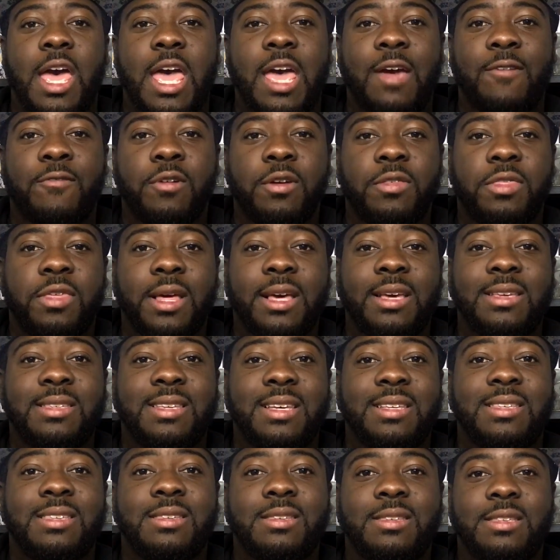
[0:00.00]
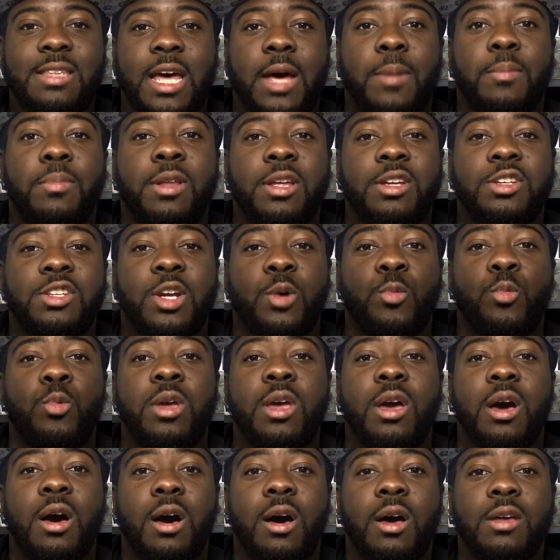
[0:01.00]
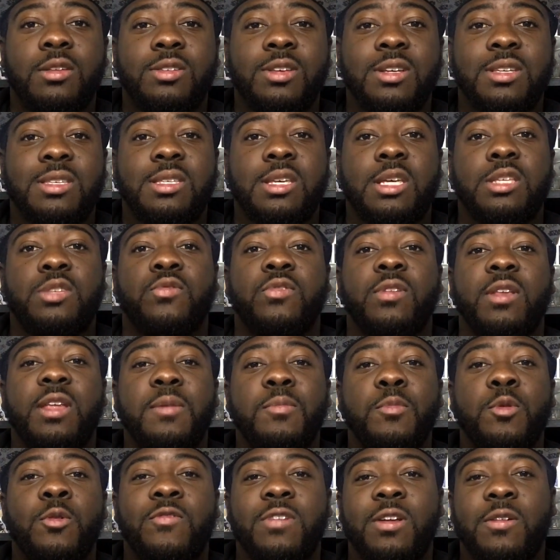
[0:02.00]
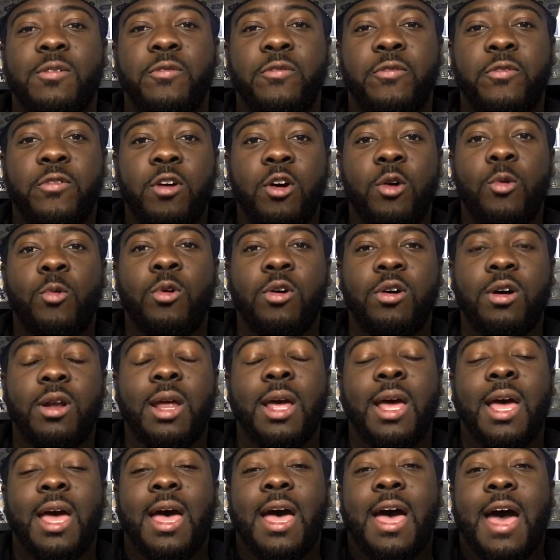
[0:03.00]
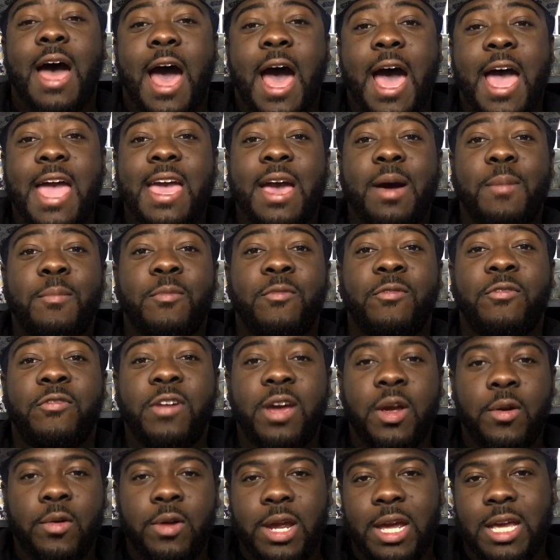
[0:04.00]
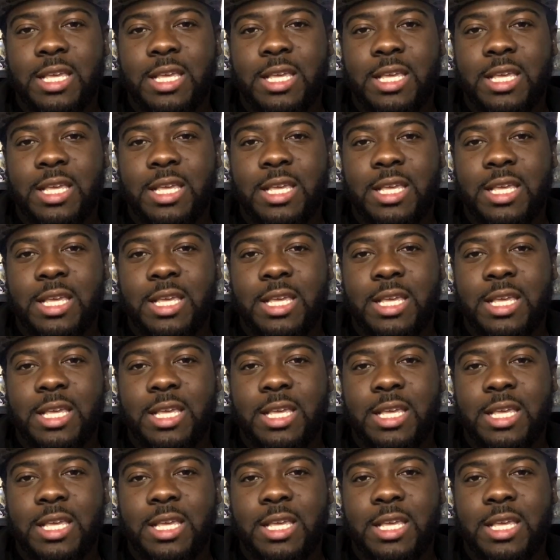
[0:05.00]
everything is established and we are successfully moving forward, I am very